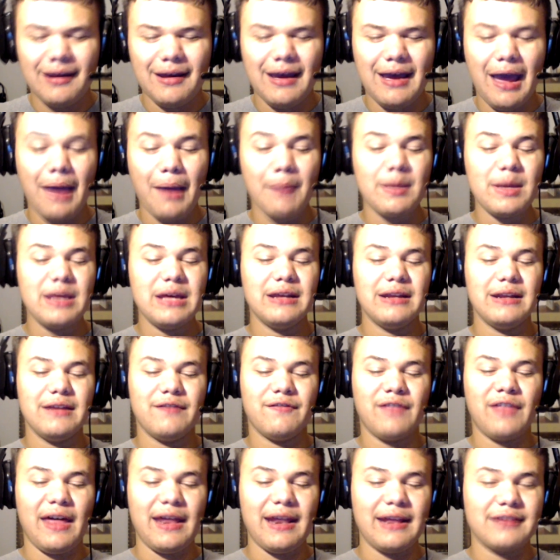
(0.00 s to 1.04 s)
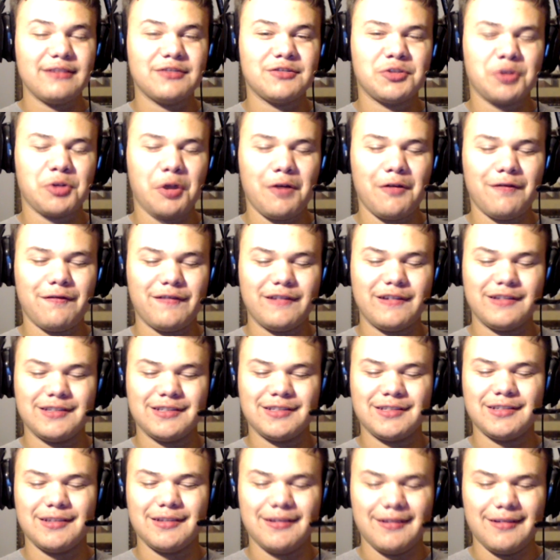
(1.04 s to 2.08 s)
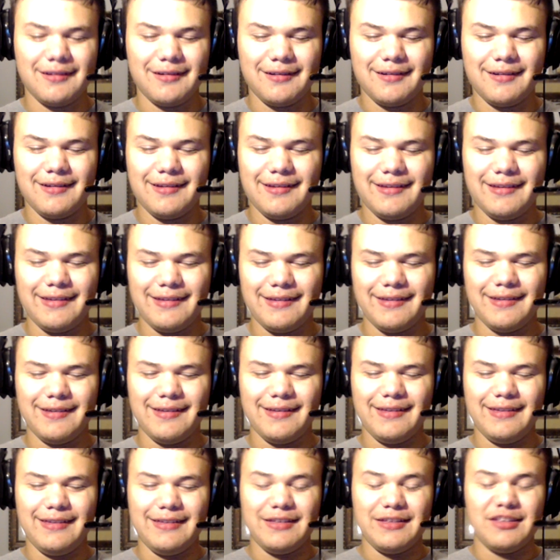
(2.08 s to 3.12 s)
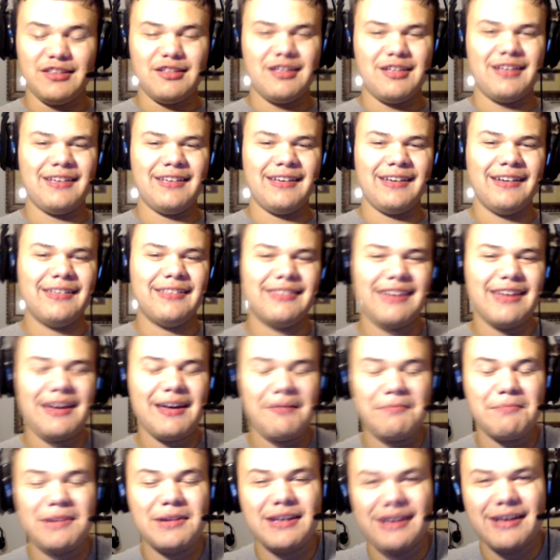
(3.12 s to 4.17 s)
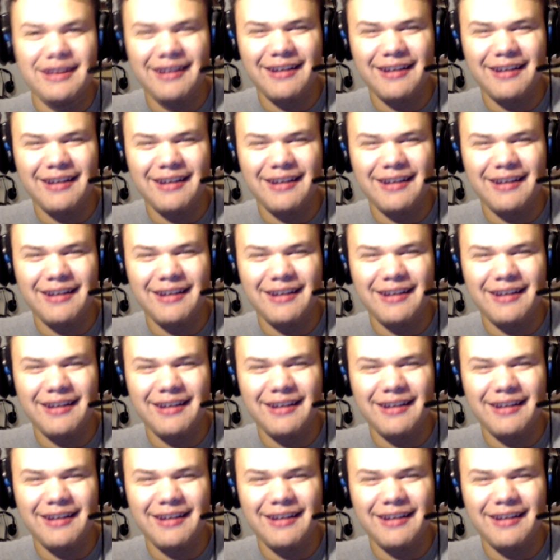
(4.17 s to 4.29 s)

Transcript: I mean, if that has trophies, yeah, that'd be...